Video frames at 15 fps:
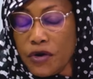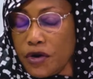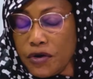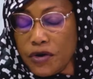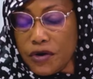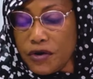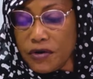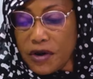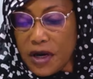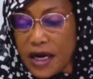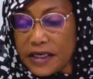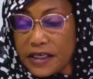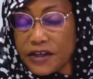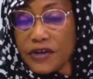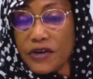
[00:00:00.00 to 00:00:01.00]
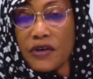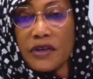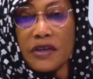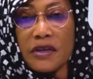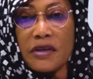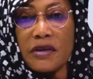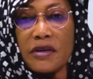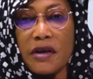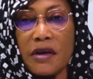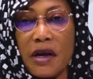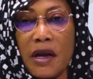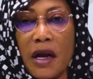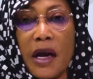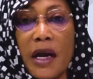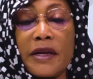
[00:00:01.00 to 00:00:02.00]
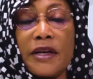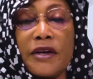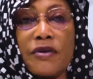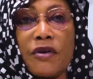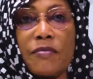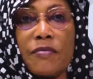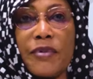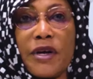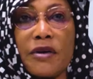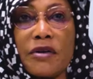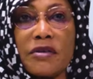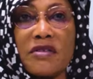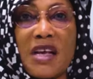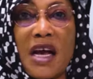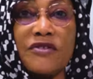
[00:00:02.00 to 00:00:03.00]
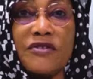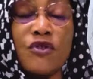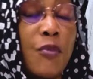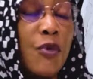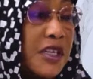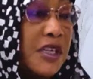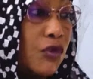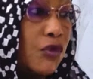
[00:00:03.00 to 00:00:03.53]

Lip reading: No, I did not. I did not because I supported